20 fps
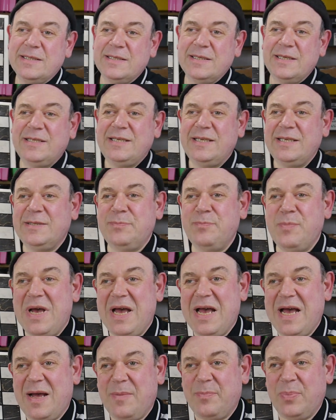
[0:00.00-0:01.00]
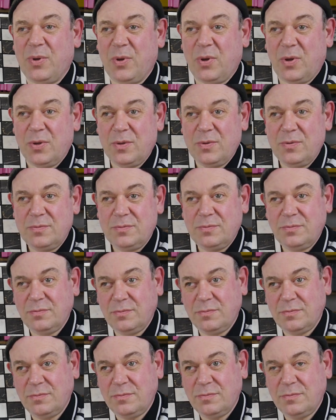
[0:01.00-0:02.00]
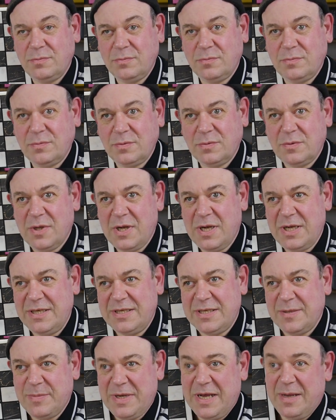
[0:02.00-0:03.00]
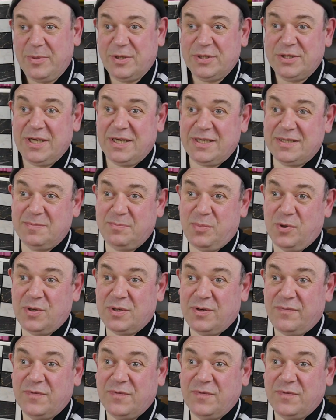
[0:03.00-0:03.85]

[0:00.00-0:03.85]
This is marble, and it's a marble chessboard,